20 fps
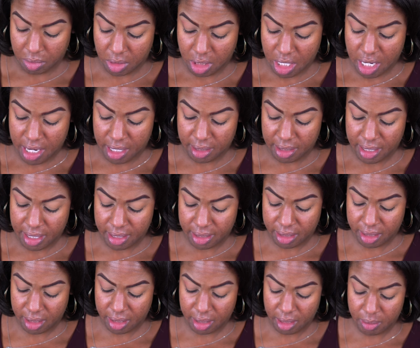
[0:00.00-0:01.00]
Not a lot of
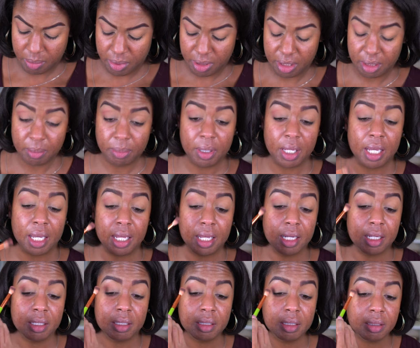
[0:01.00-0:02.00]
kick up in the
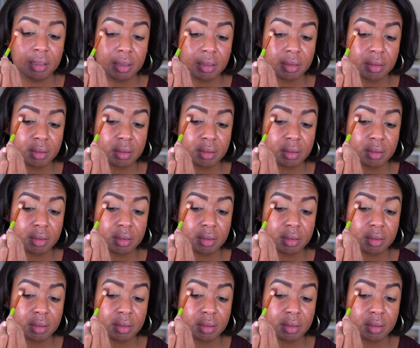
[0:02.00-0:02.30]
pan.